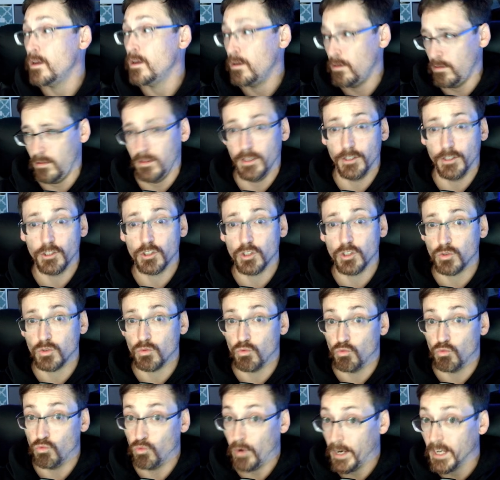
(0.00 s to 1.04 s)
Let's just
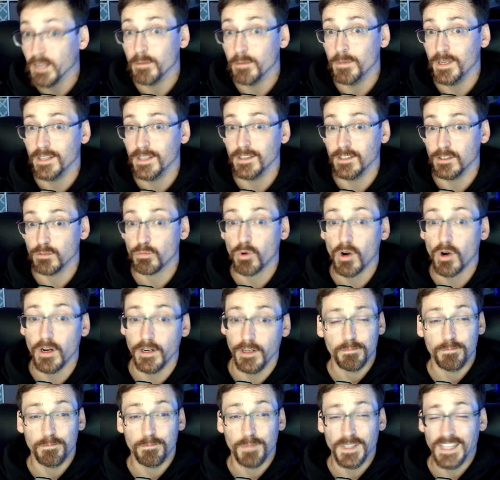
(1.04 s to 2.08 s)
recommend this
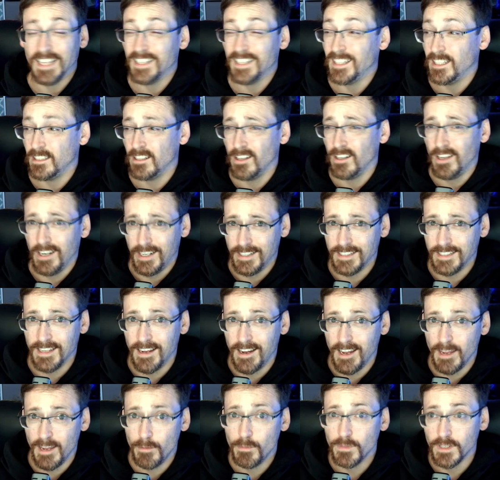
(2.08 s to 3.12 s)
product. But that takes a lot of
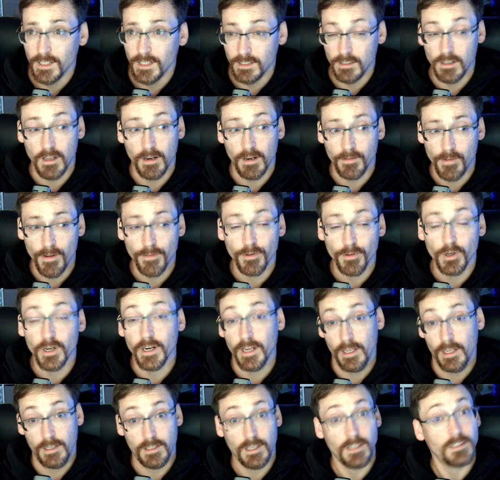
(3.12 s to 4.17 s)
time, takes a lot of effort,
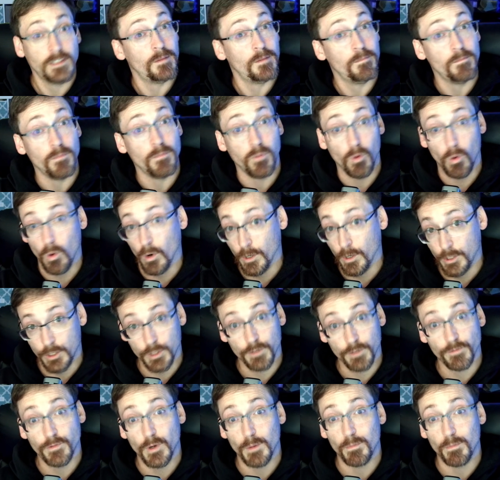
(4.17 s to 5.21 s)
and takes a
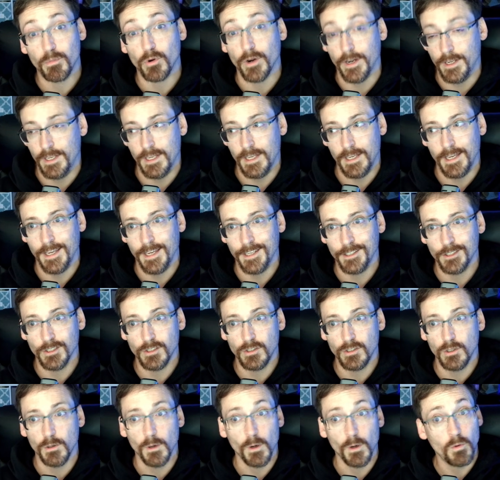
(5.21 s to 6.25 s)
larger footprint. You can't
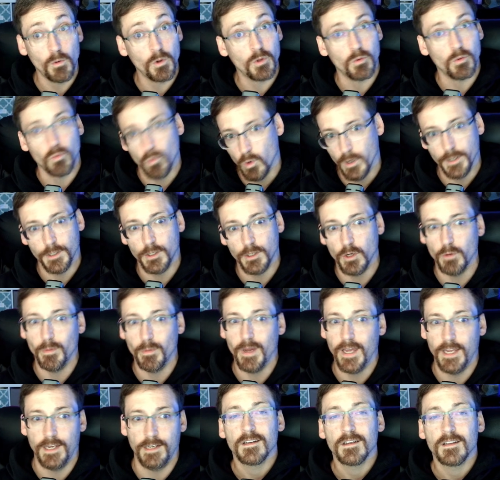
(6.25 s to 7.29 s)
just do it with one
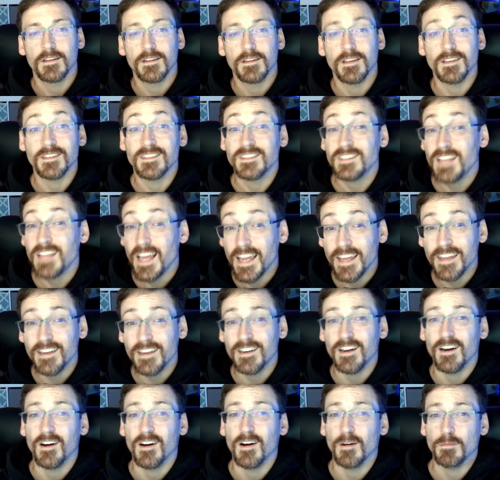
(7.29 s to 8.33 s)
domain. The
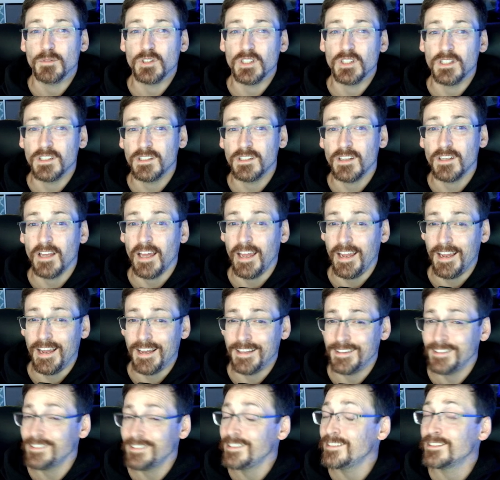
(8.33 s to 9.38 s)
second option,
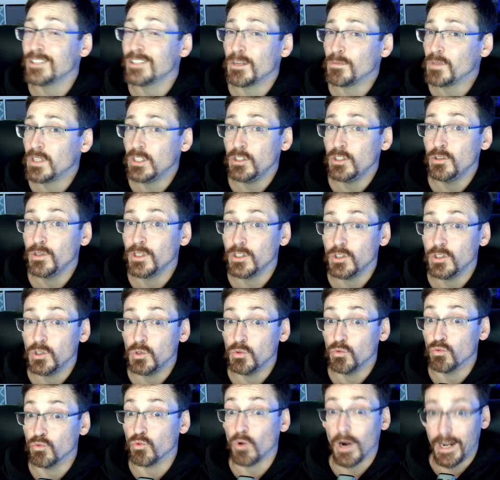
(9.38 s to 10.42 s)
and this is something you can
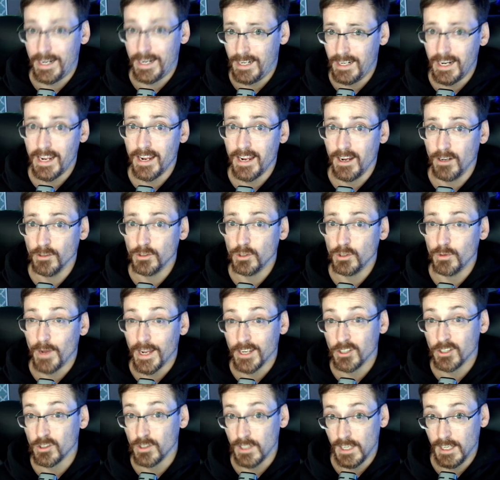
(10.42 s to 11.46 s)
do right now to
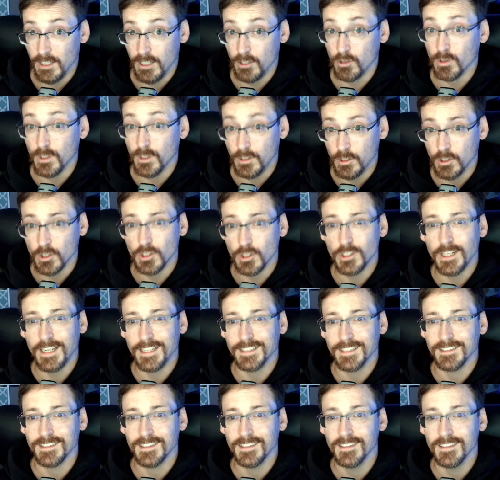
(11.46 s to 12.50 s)
actually increase your
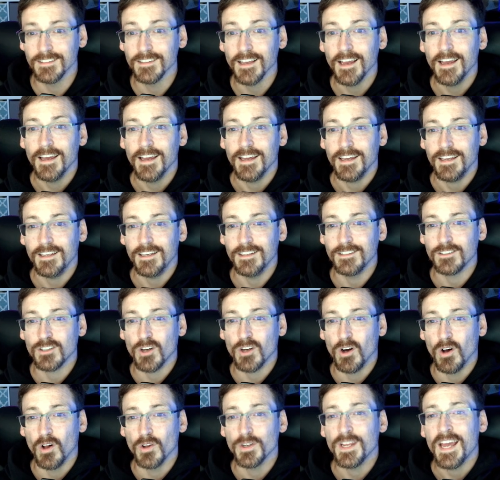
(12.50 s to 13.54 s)
chances, is
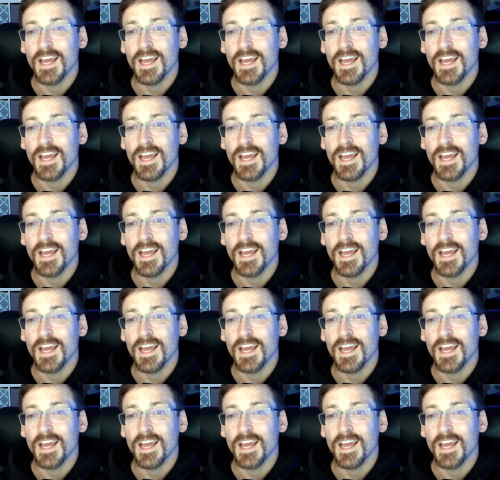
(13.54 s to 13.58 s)
called